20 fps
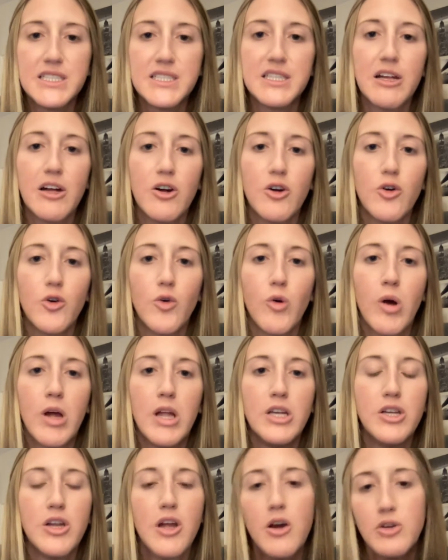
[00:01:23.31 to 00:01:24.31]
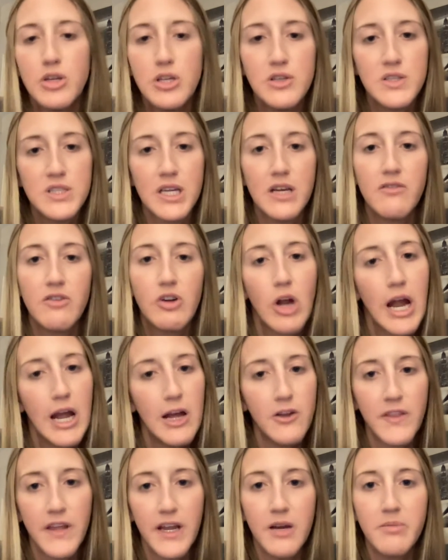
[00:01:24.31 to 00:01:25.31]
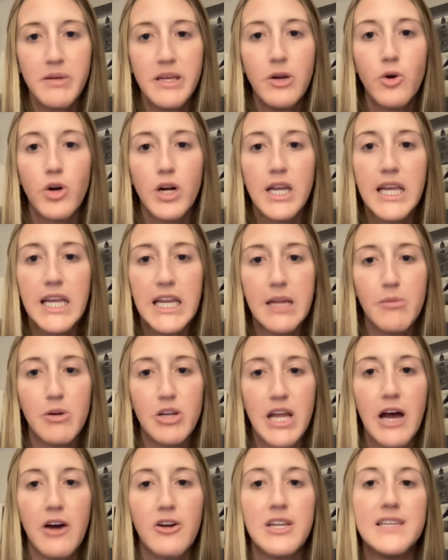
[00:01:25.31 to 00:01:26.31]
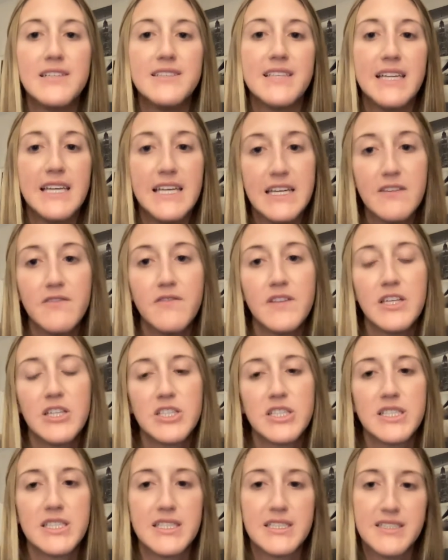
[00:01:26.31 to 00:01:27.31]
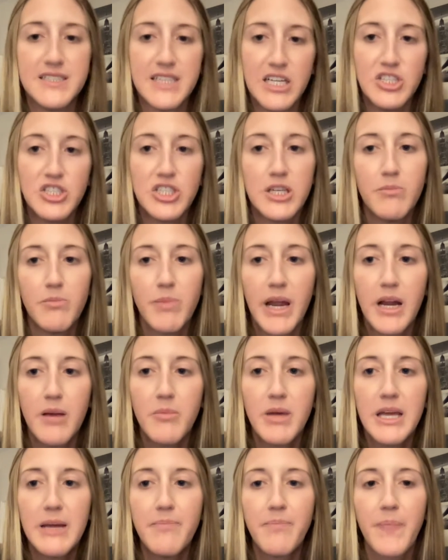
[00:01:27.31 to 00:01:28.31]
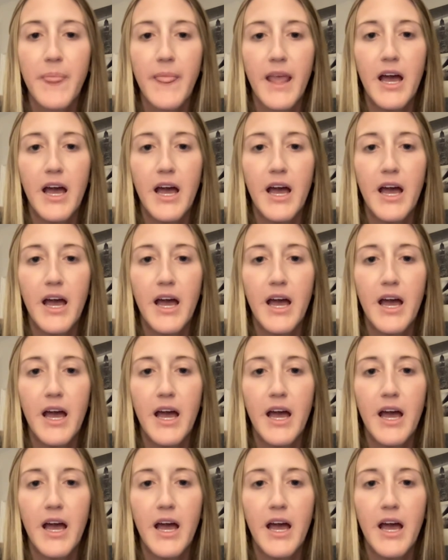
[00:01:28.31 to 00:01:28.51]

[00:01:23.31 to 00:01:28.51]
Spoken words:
So no use of cryotherapy or heating modalities if there's a sensation impairment